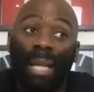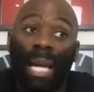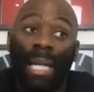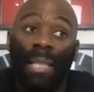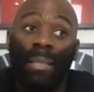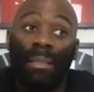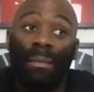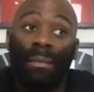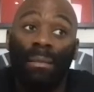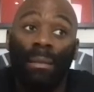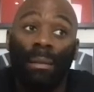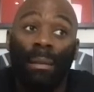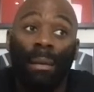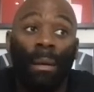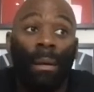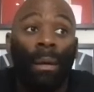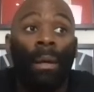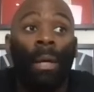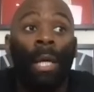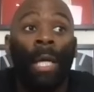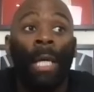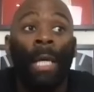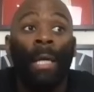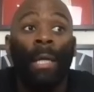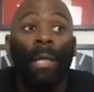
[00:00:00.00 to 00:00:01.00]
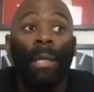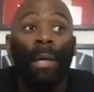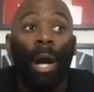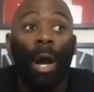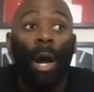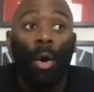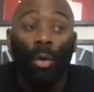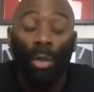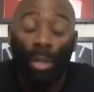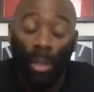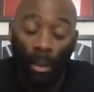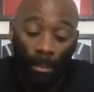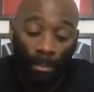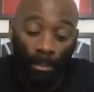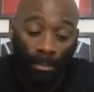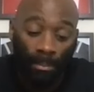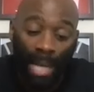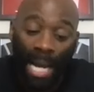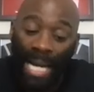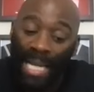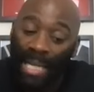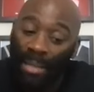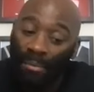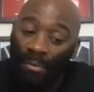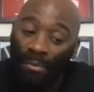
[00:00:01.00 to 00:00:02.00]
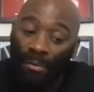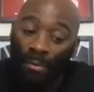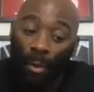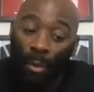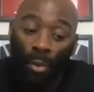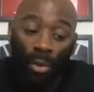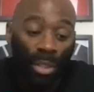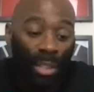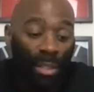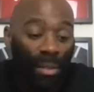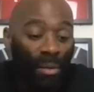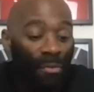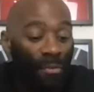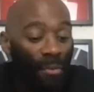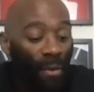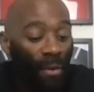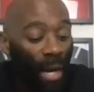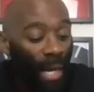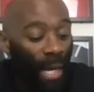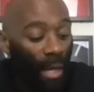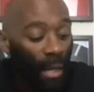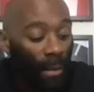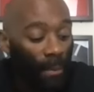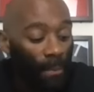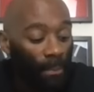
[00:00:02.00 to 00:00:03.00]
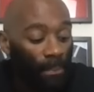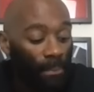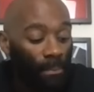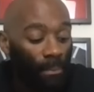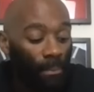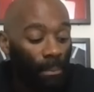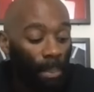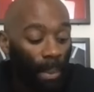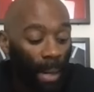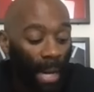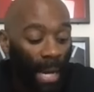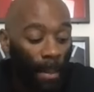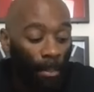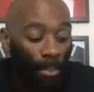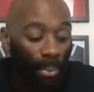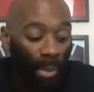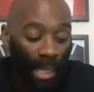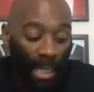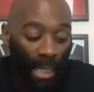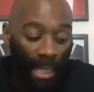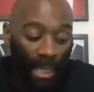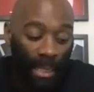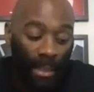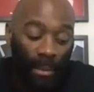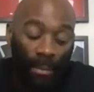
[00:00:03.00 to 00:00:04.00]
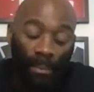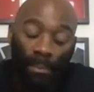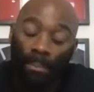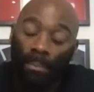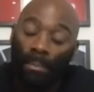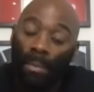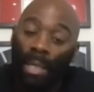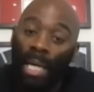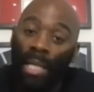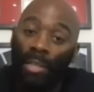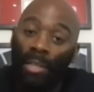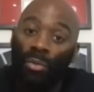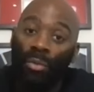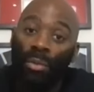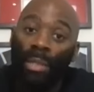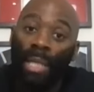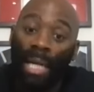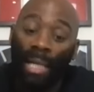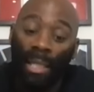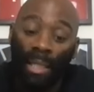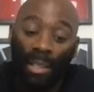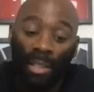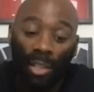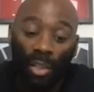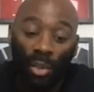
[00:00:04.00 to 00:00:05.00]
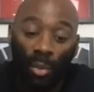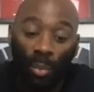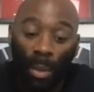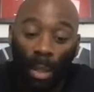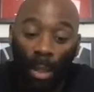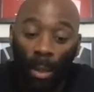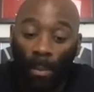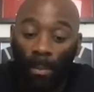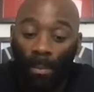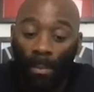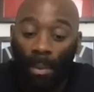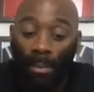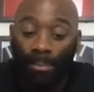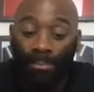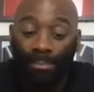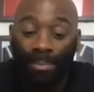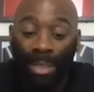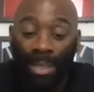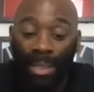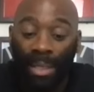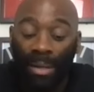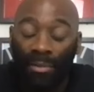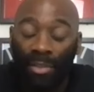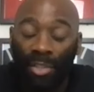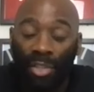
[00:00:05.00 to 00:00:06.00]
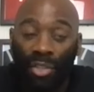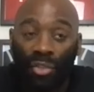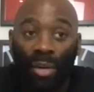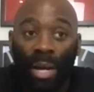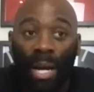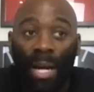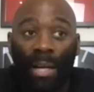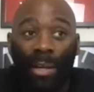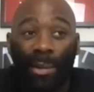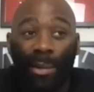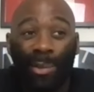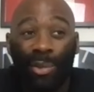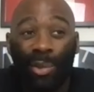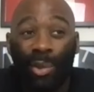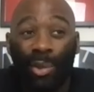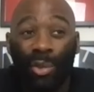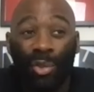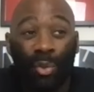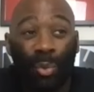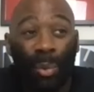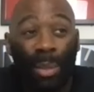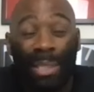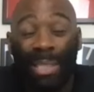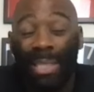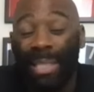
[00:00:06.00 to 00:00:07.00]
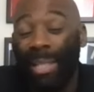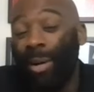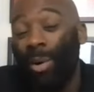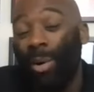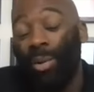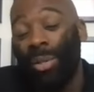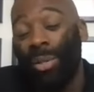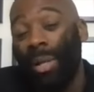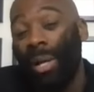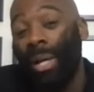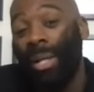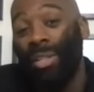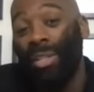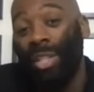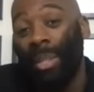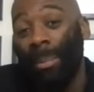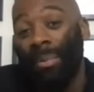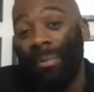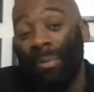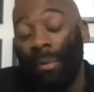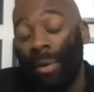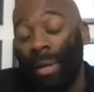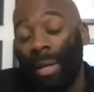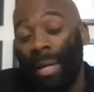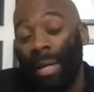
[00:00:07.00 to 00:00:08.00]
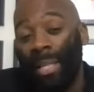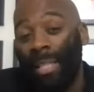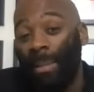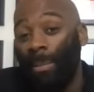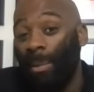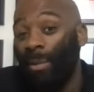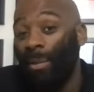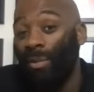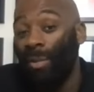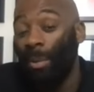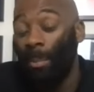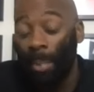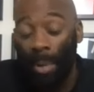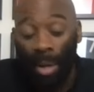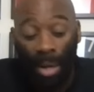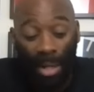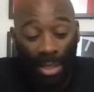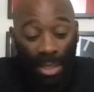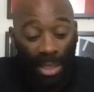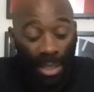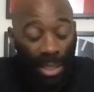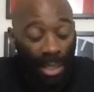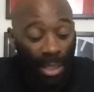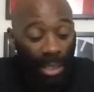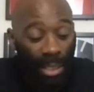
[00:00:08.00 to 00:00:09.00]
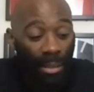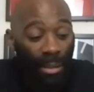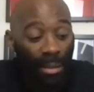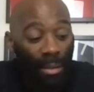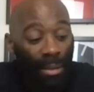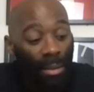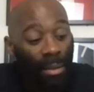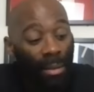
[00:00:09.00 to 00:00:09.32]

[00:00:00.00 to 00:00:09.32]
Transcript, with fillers: And Oldham adding fuel to the fire by bringing in Andrew Dallas as well, another striker who scored 20 goals last year before he gets moved to Barnsley.